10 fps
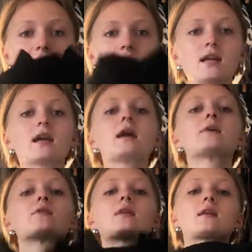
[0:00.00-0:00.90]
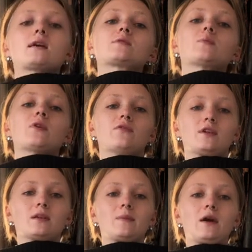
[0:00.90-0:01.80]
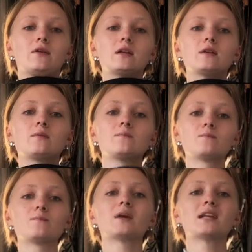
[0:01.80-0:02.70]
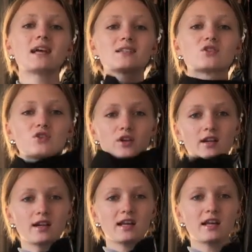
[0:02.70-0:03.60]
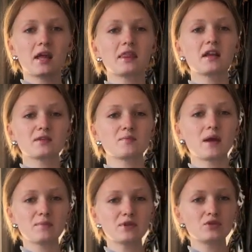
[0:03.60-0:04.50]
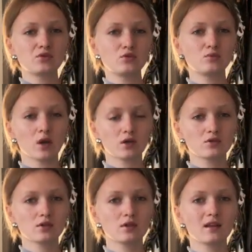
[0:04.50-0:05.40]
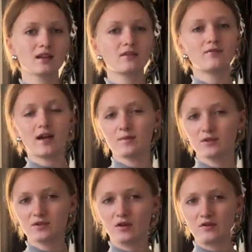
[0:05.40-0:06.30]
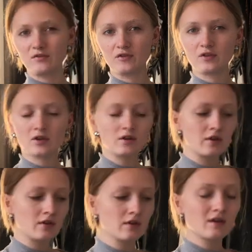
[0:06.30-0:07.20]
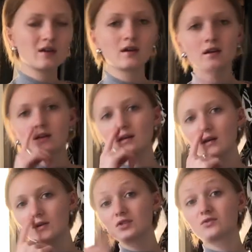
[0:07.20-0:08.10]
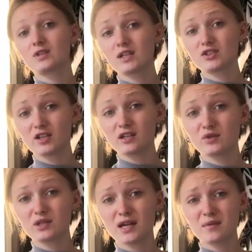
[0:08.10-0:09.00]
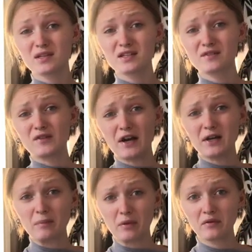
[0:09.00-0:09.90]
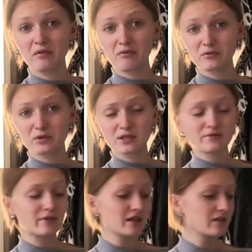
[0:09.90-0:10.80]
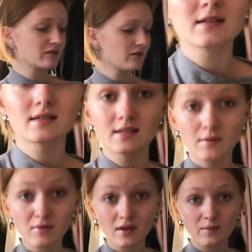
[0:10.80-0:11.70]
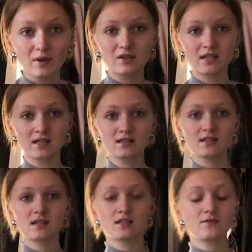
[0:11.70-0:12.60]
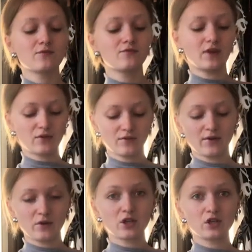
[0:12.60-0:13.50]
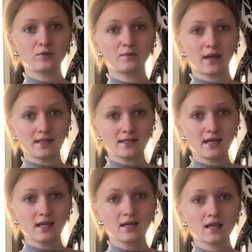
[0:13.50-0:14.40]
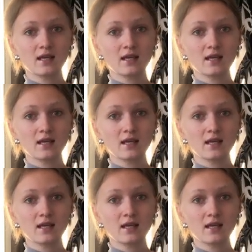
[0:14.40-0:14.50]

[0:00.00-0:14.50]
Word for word: like everything is perfect about it but it has a turtleneck and that's maybe too much like the vibe is off also take a shot every time I said vibe through this video same thing about this it's a very very good basic